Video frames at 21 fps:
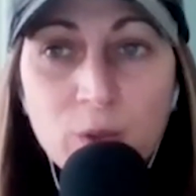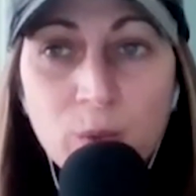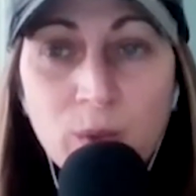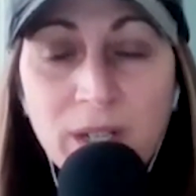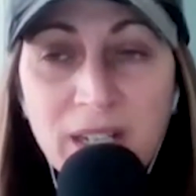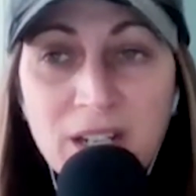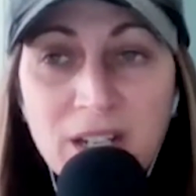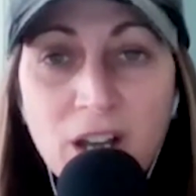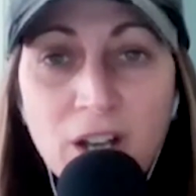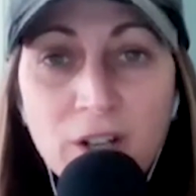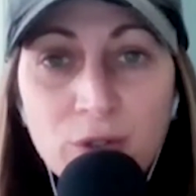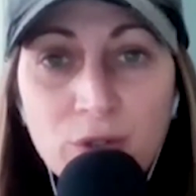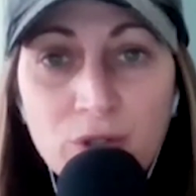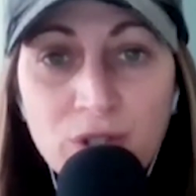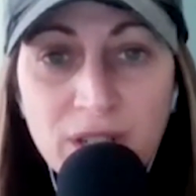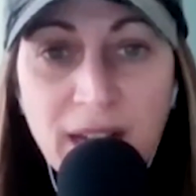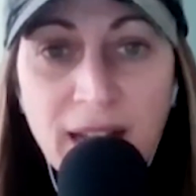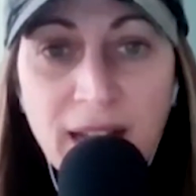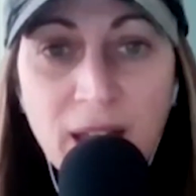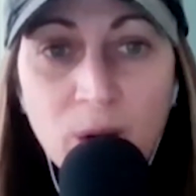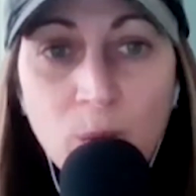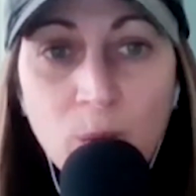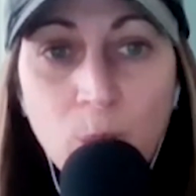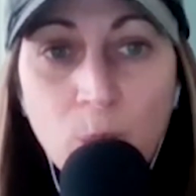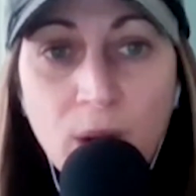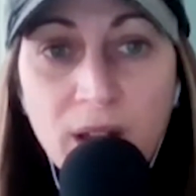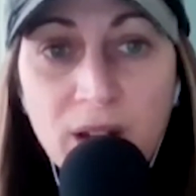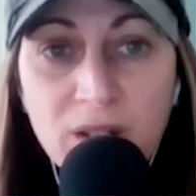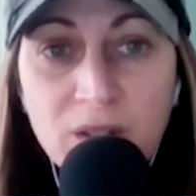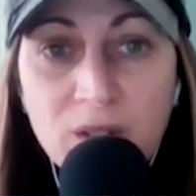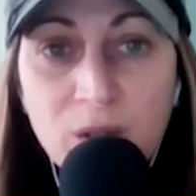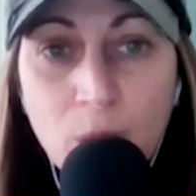We need to understand
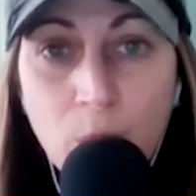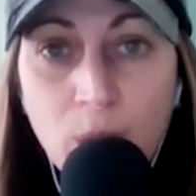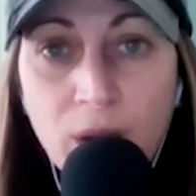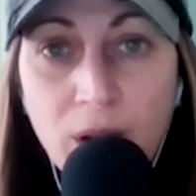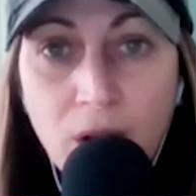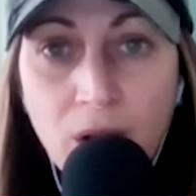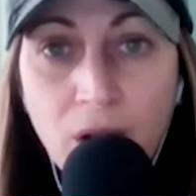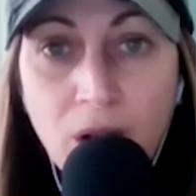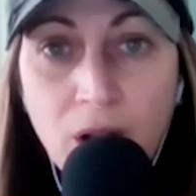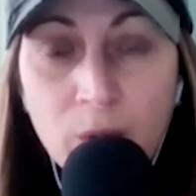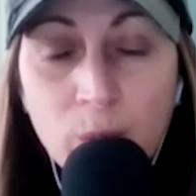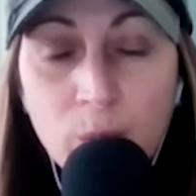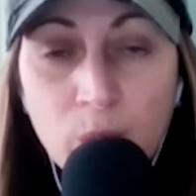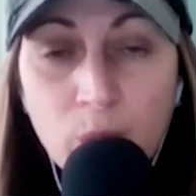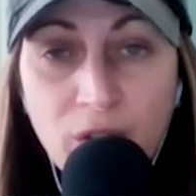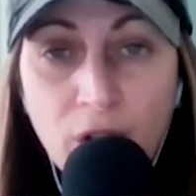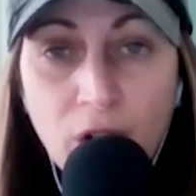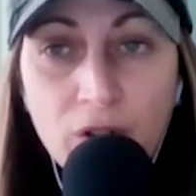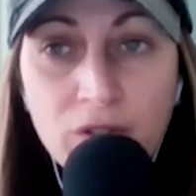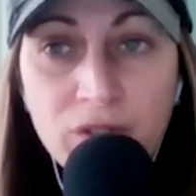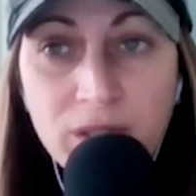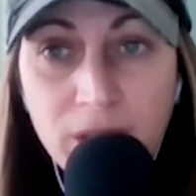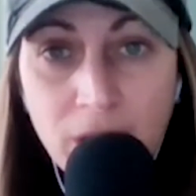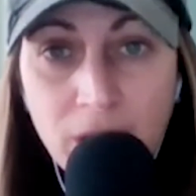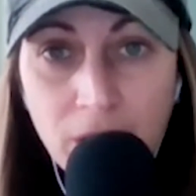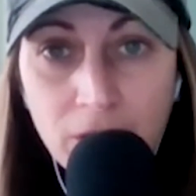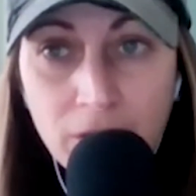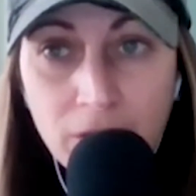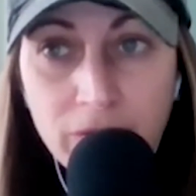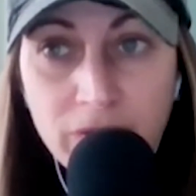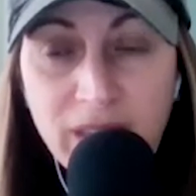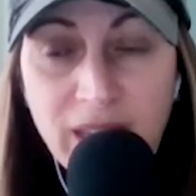what is going on with
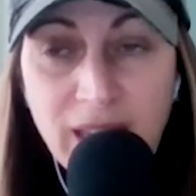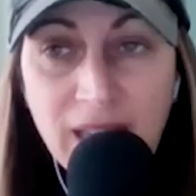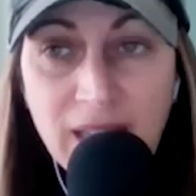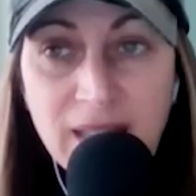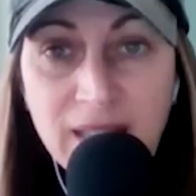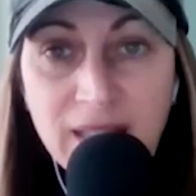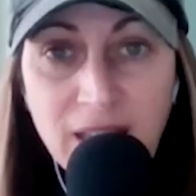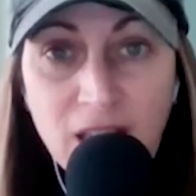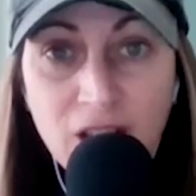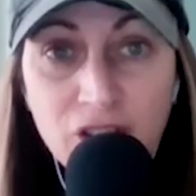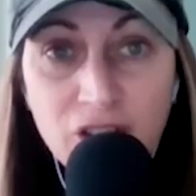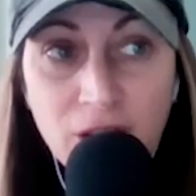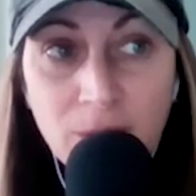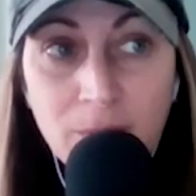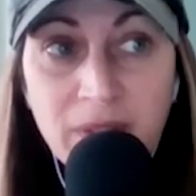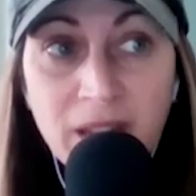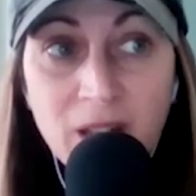ourselves in session,